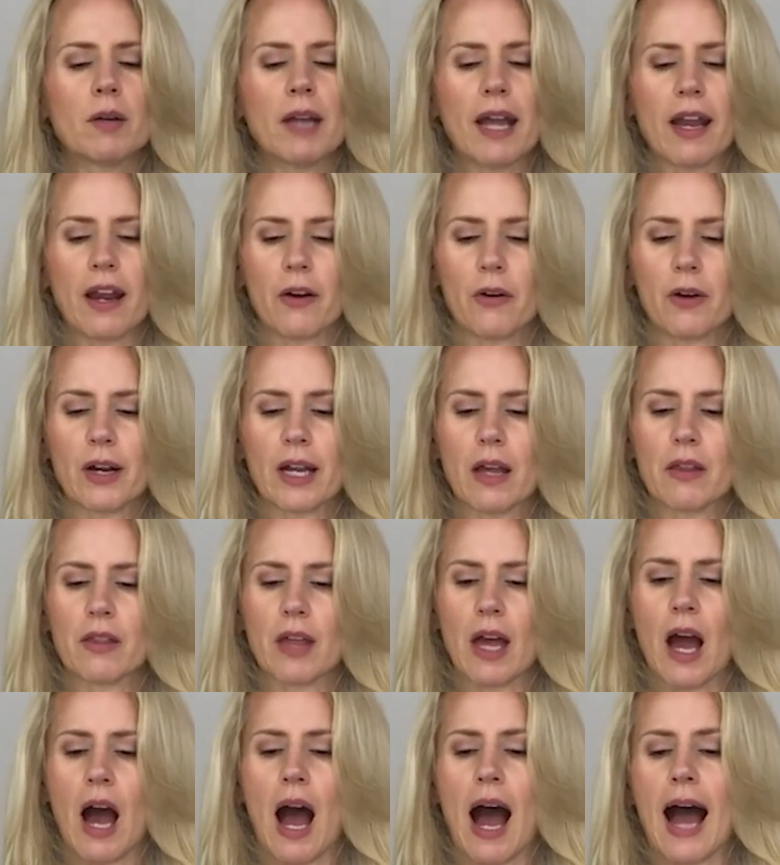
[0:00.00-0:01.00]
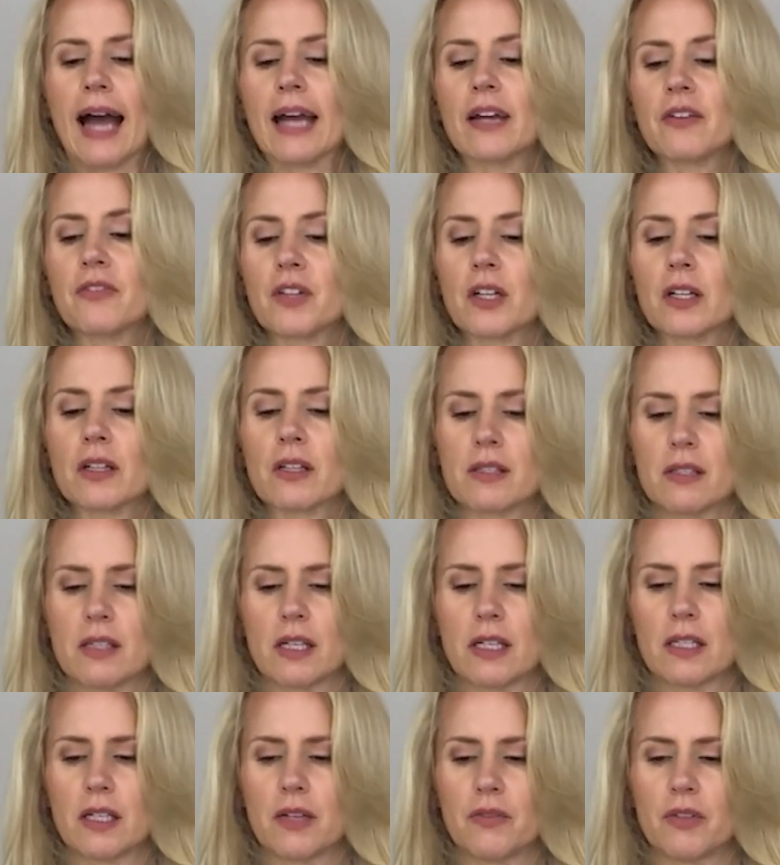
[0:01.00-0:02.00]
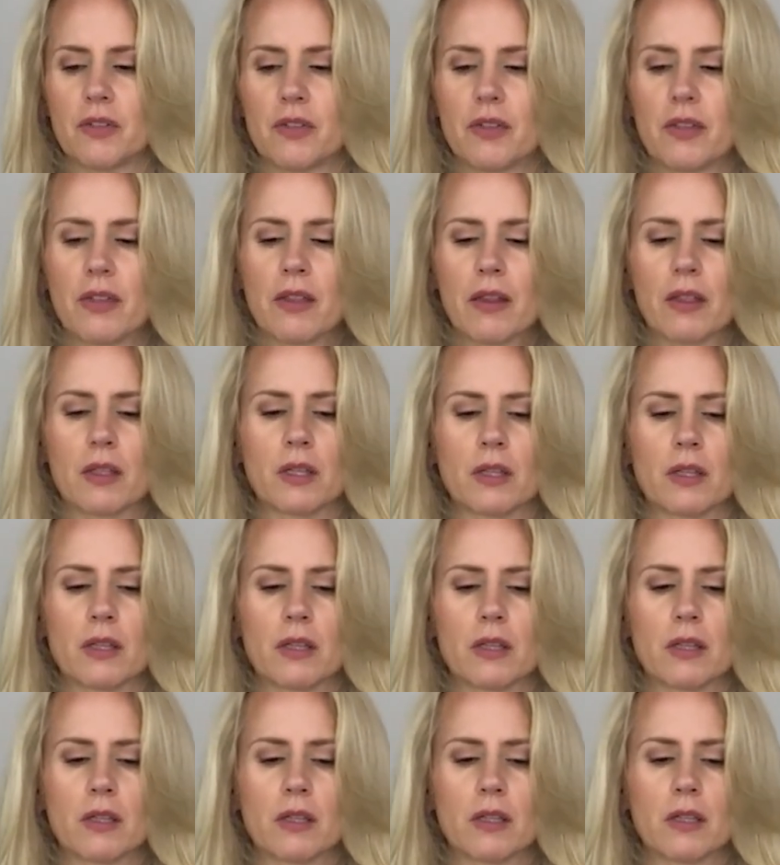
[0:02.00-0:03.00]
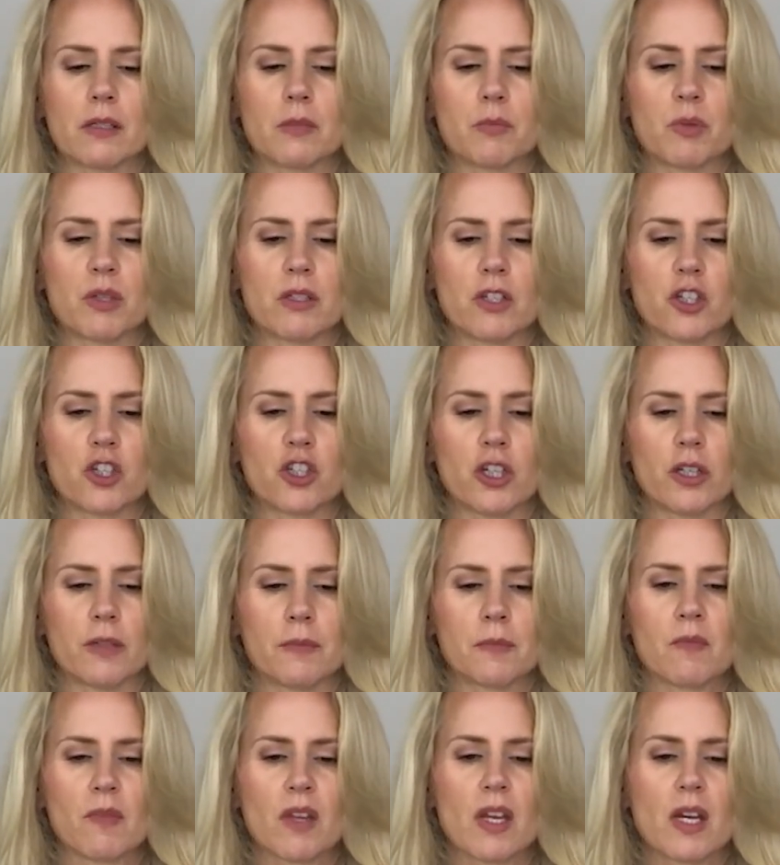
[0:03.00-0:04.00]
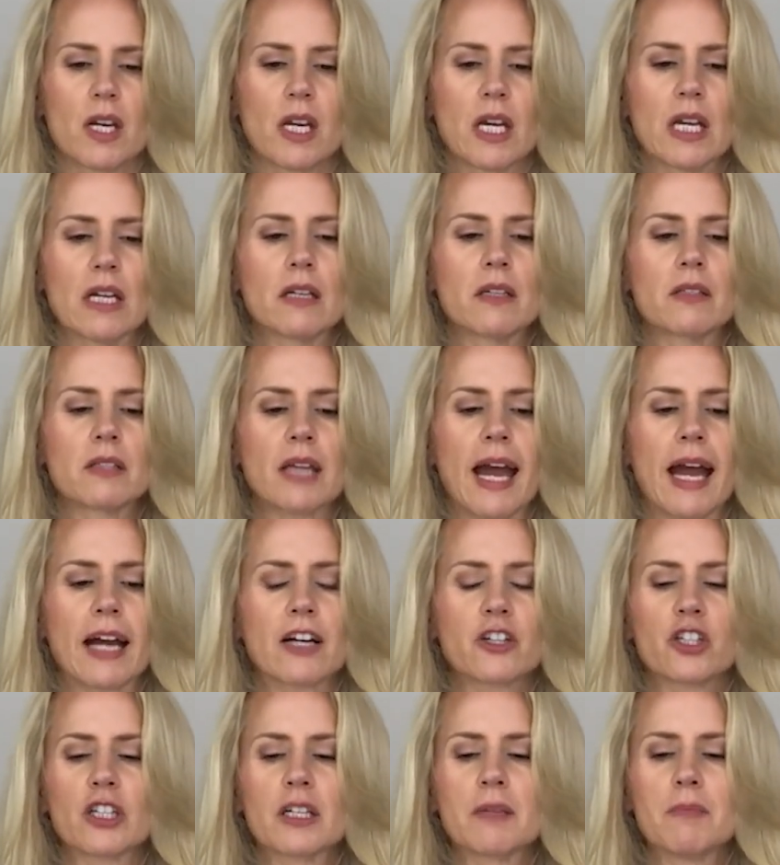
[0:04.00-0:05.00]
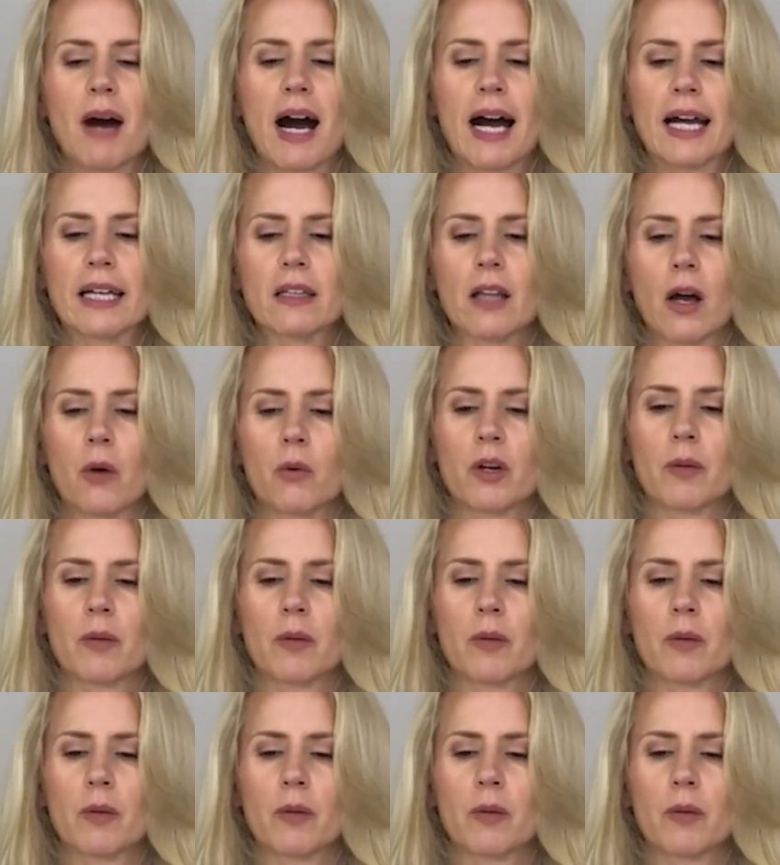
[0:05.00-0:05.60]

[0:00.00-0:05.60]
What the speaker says: area that I feel a significant difference with this position is actually my lower